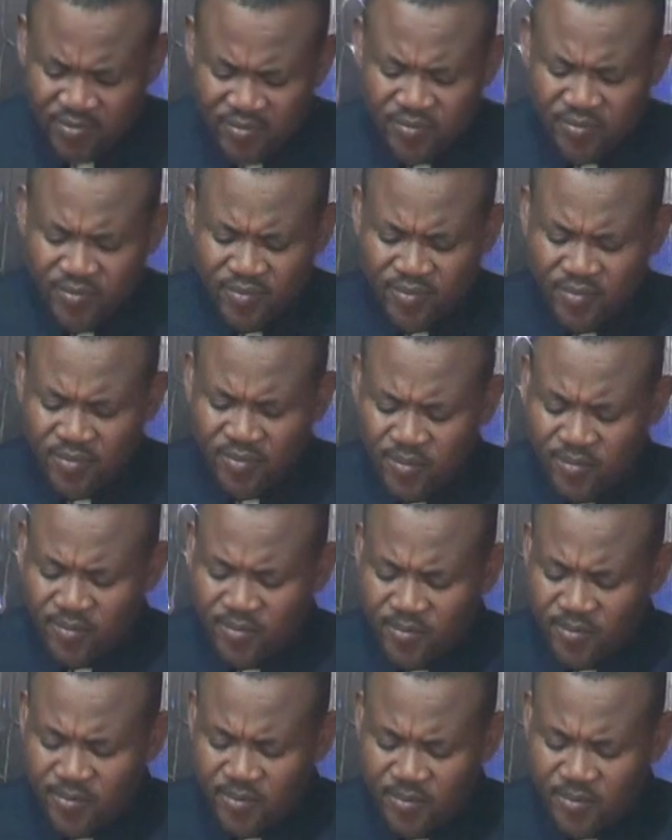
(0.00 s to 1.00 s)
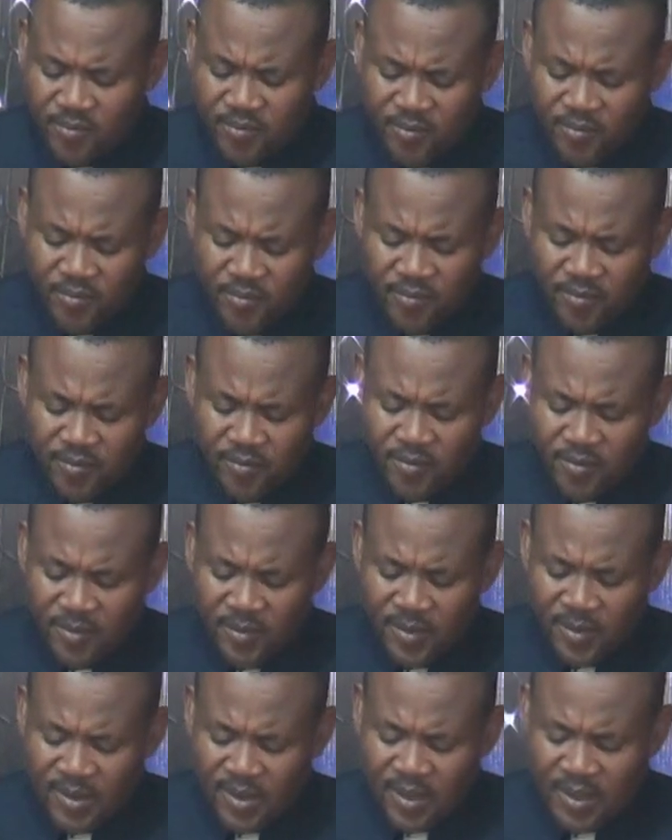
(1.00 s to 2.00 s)

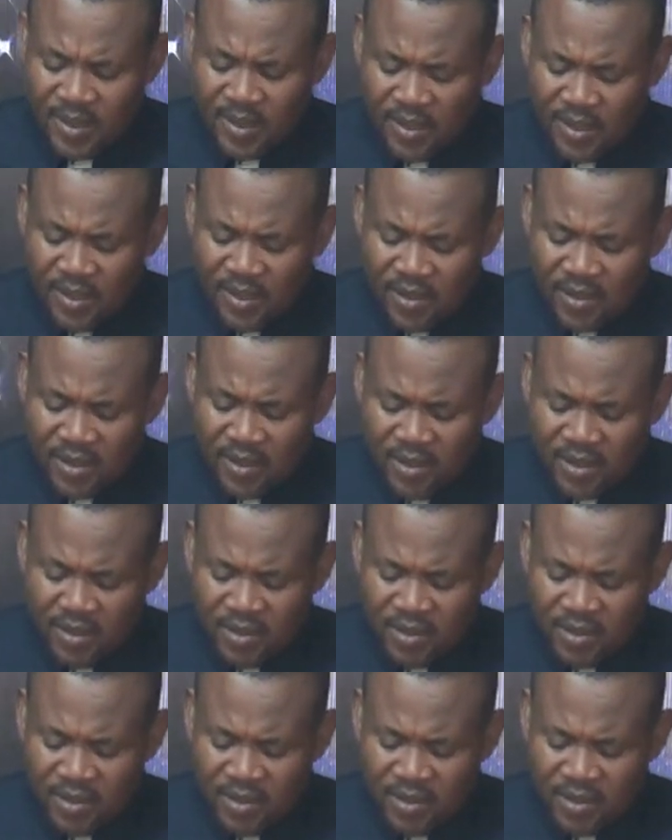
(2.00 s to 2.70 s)
(no one is talking)